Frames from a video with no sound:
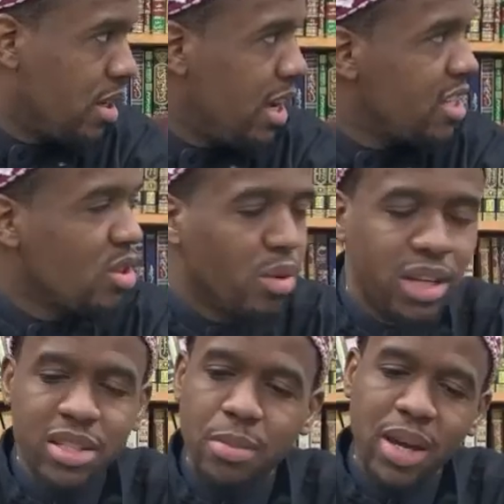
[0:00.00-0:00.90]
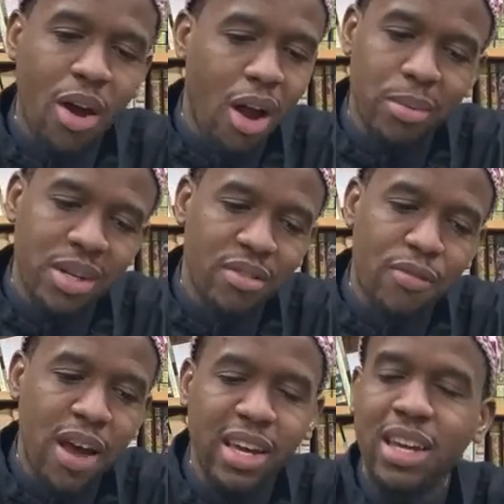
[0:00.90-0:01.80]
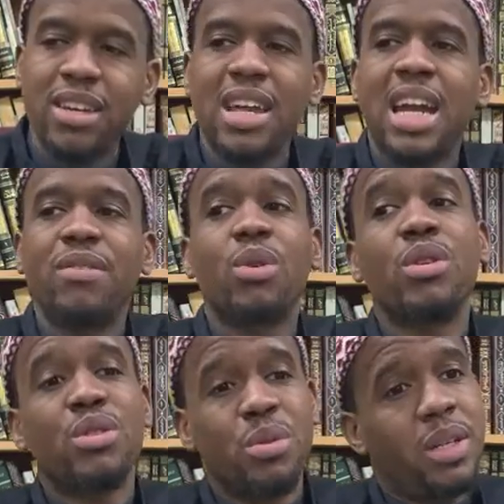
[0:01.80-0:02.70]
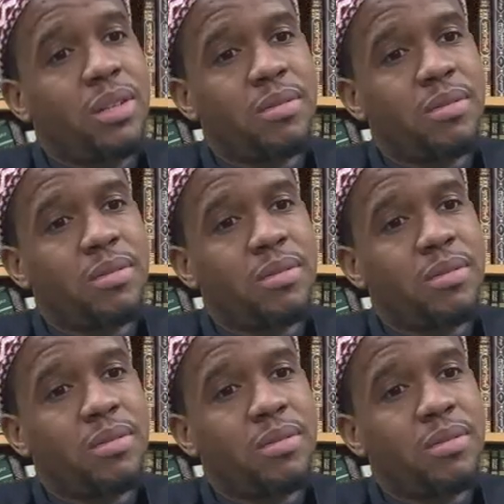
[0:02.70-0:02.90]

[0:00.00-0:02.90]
There's no need to make an argument and a fight and you're not even going to do it.